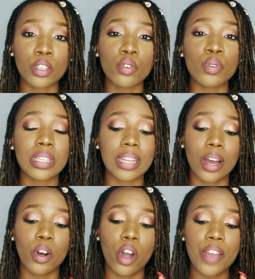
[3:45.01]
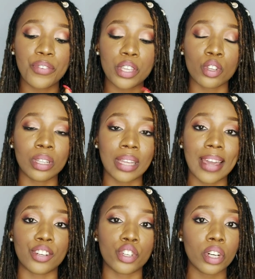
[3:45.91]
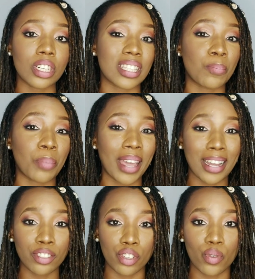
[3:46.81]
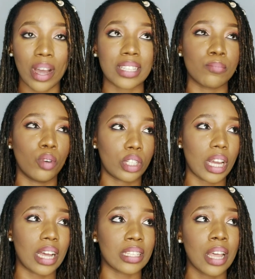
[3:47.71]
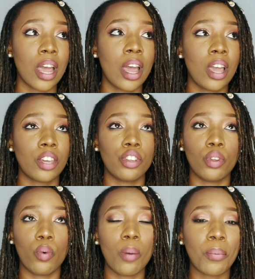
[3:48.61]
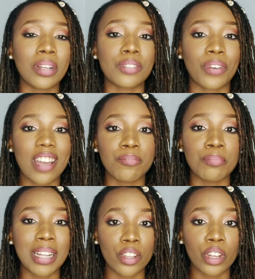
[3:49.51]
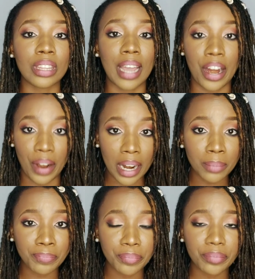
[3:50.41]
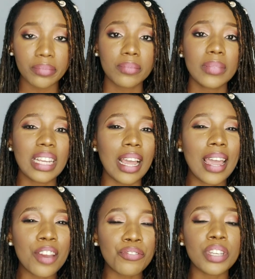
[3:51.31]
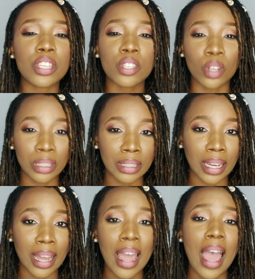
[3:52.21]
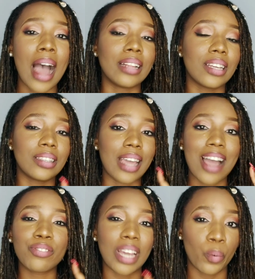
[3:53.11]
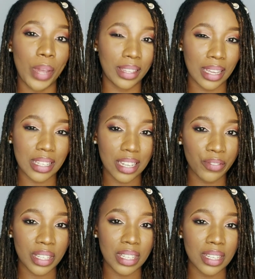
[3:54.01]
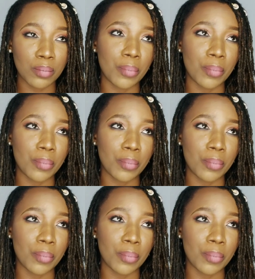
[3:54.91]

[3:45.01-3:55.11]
So you see that every Sunday a church is paying you as much as 1.5 million naira every Sunday, and then they have their weekday services.